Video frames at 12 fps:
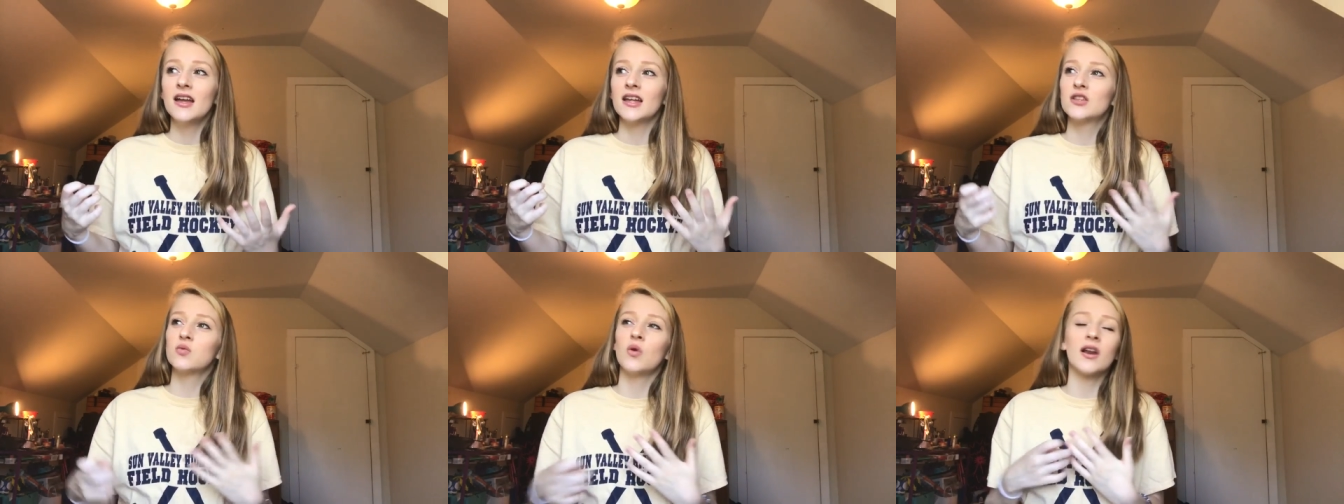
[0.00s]

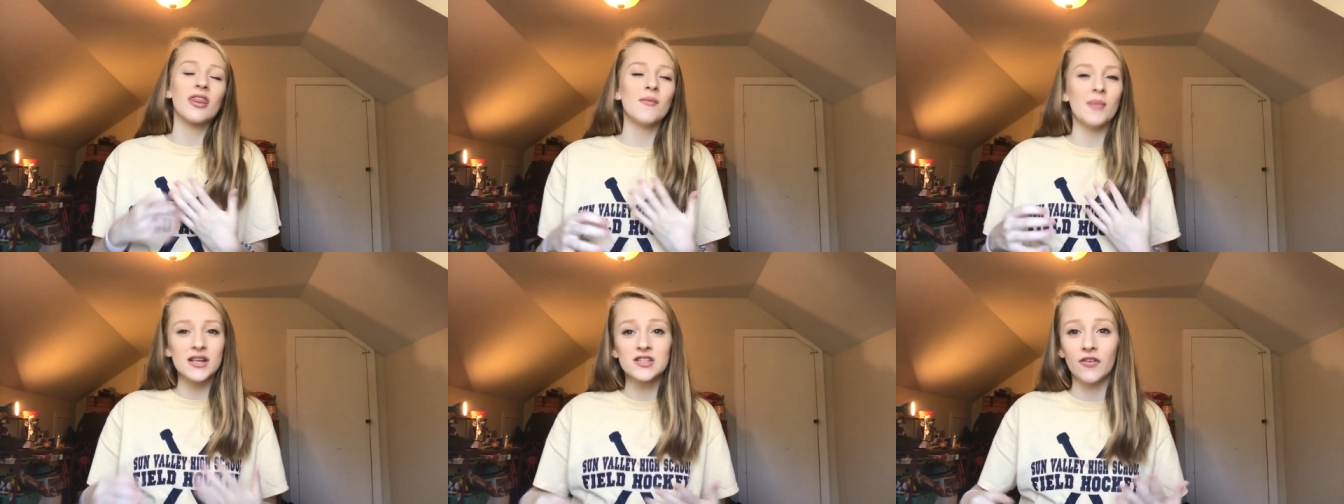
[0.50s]
it's one of the
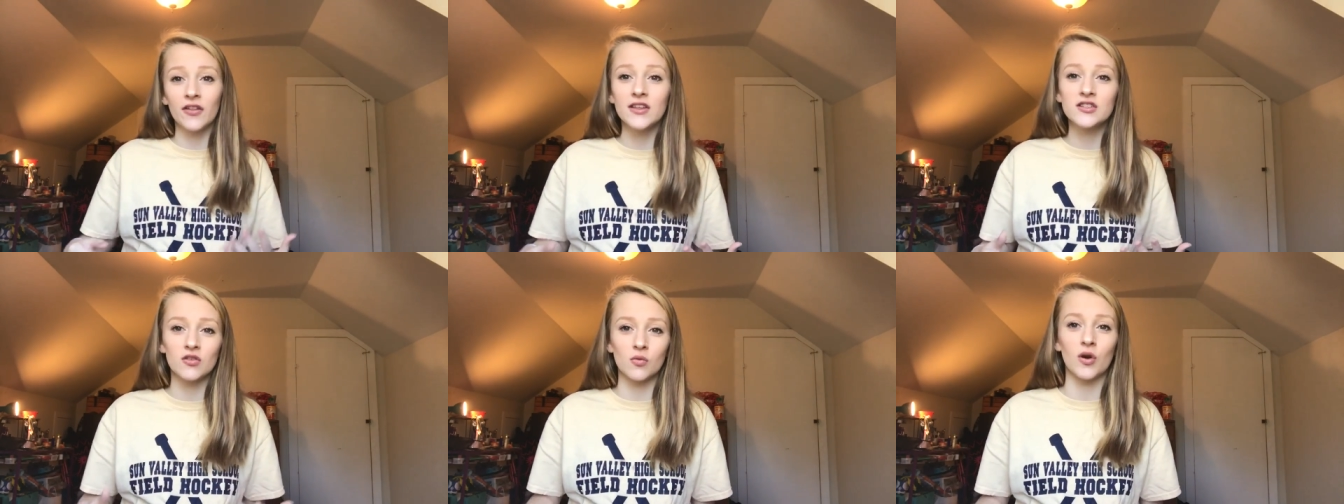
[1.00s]
best
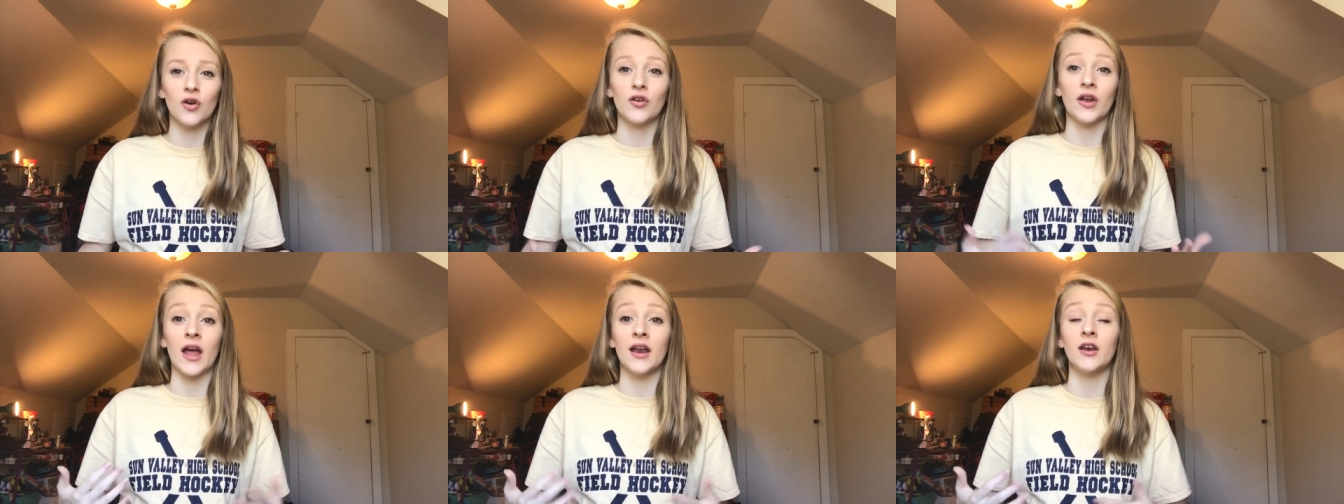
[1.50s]
feelings in the
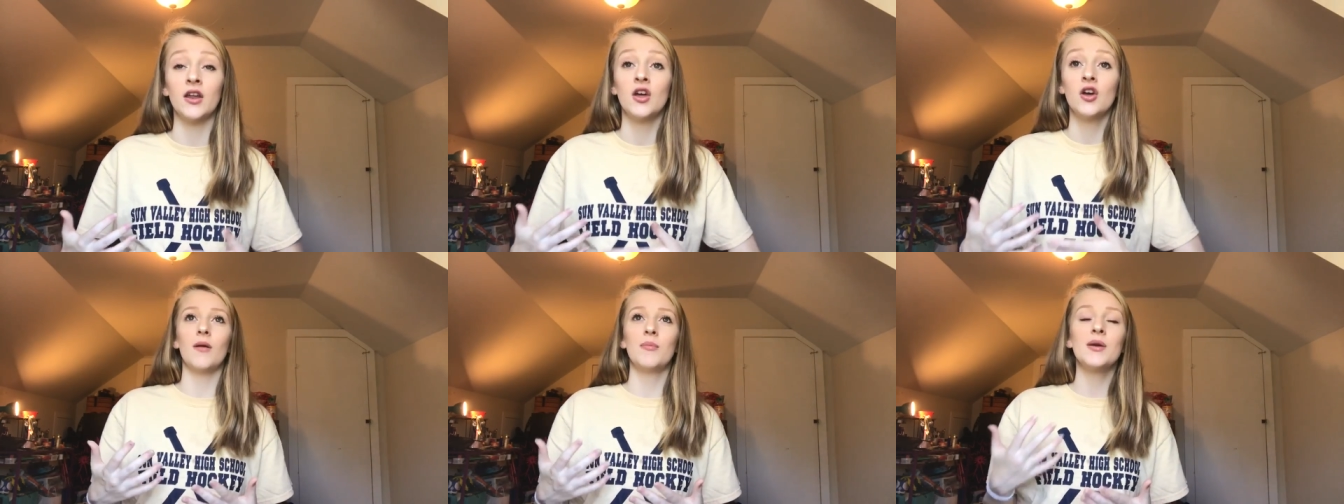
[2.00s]
world and
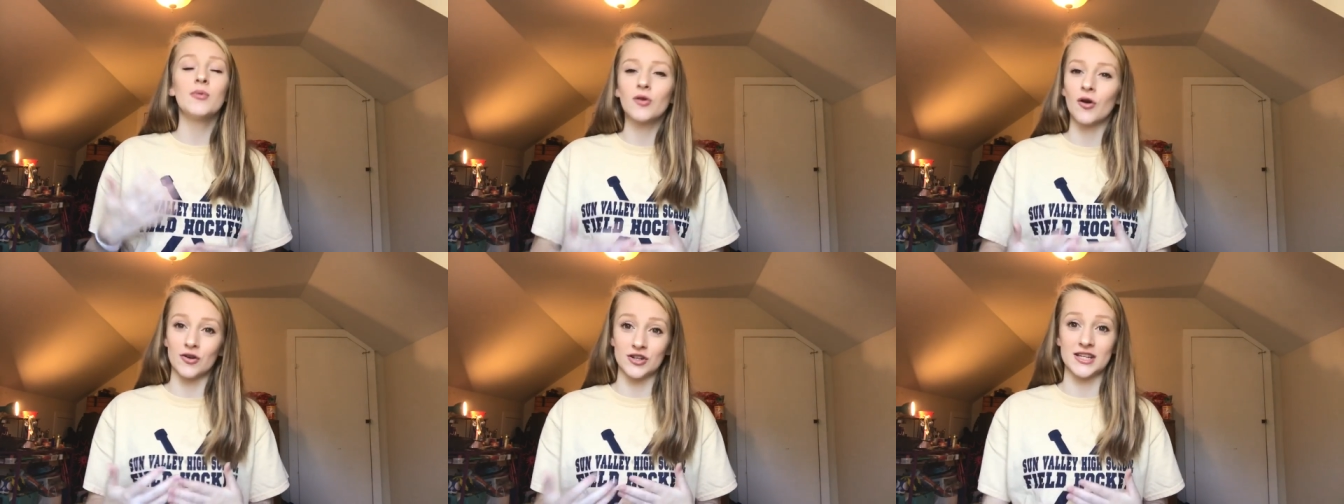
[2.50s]
people
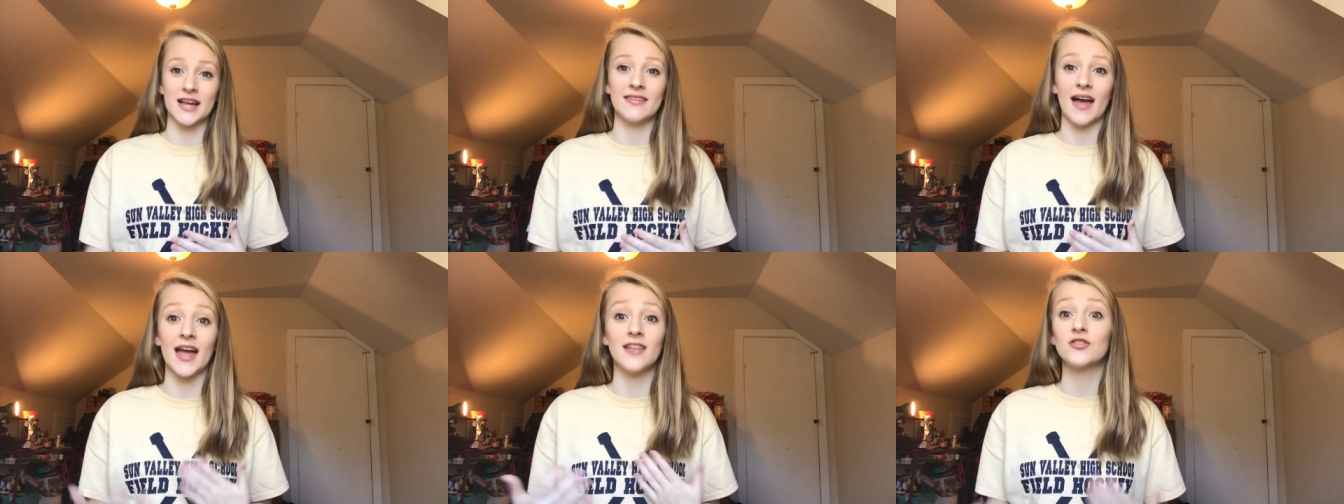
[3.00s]
don't understand
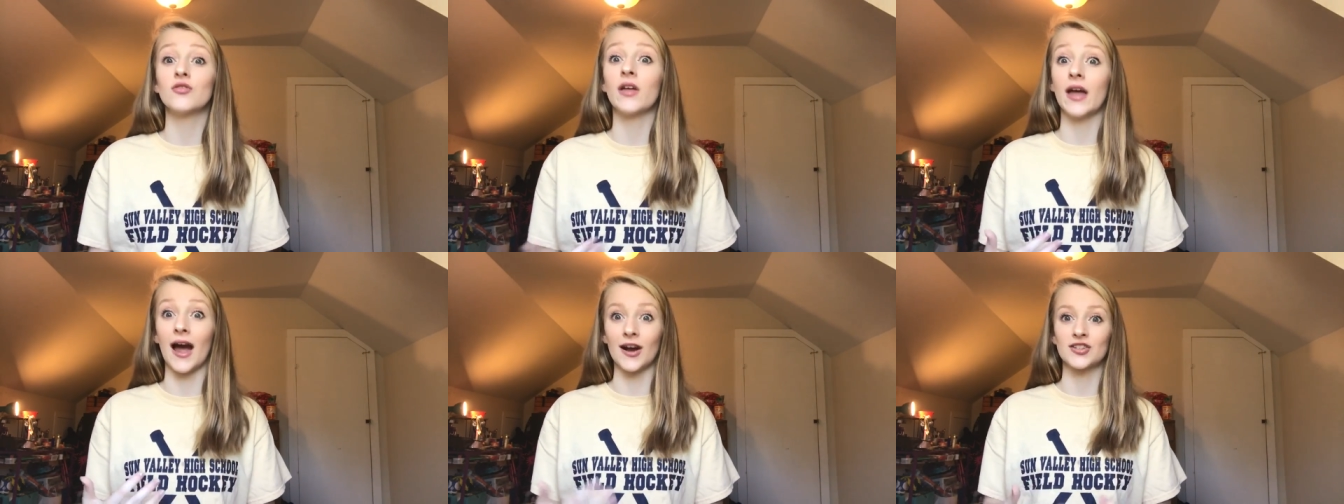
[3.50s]
that until
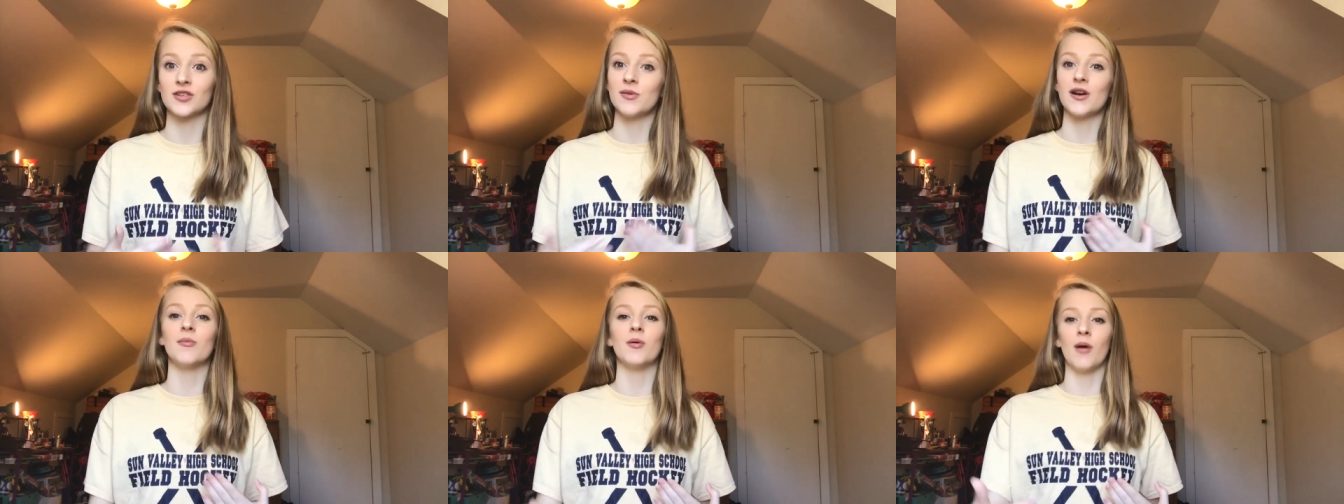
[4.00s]
they actually
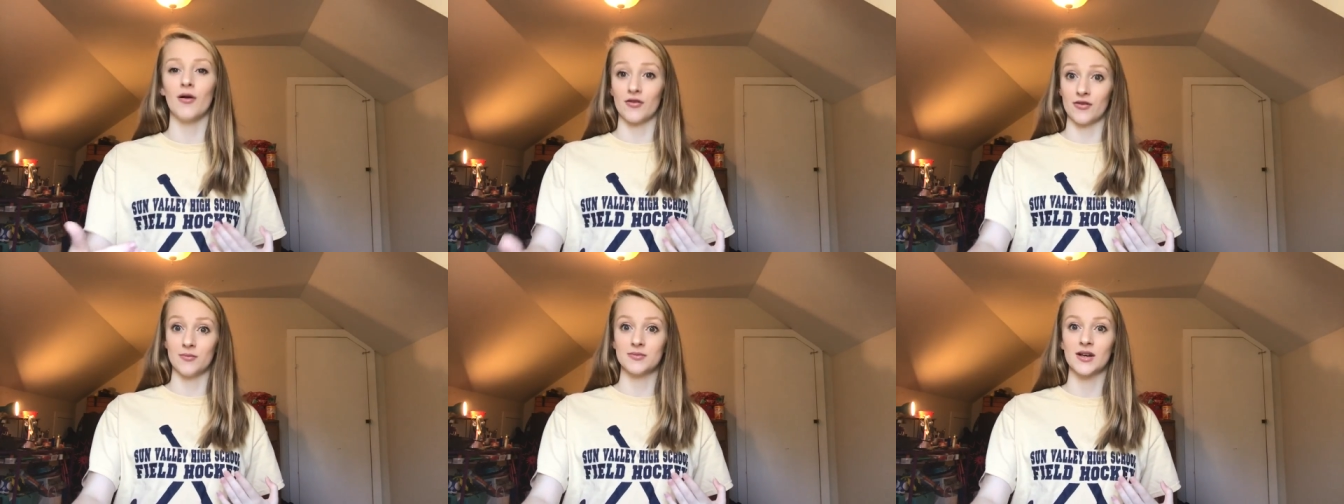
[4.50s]
become a
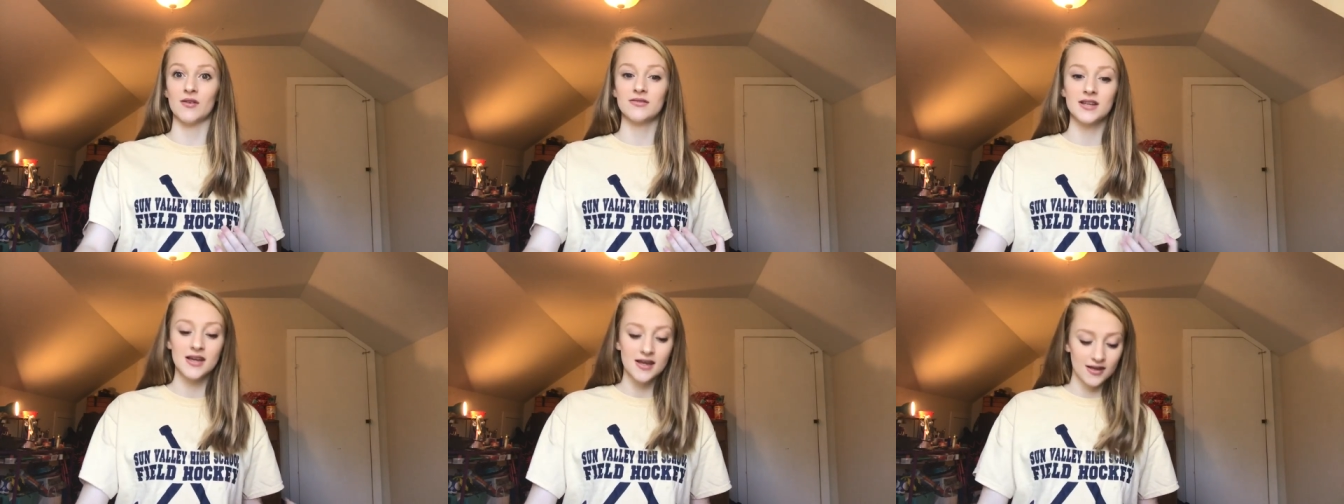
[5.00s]
mother themselves